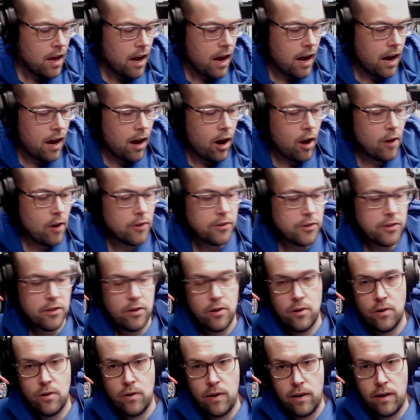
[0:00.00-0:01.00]
Uh,
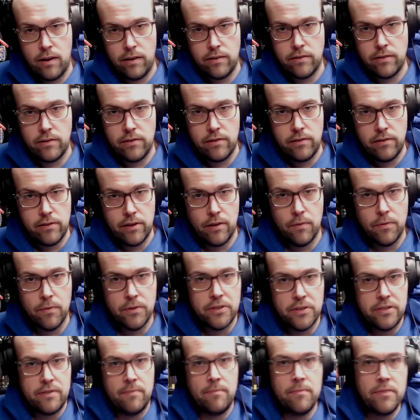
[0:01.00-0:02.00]
also, there were
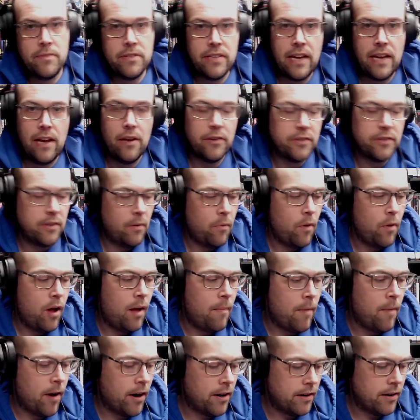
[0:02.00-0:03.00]
some sales at
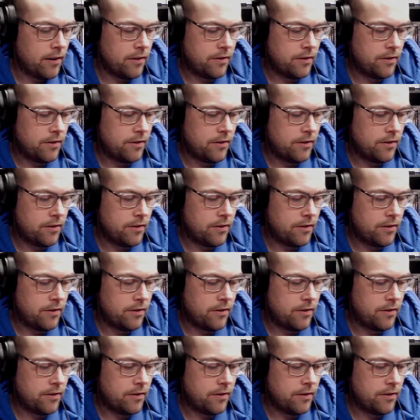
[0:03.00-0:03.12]
Walmart.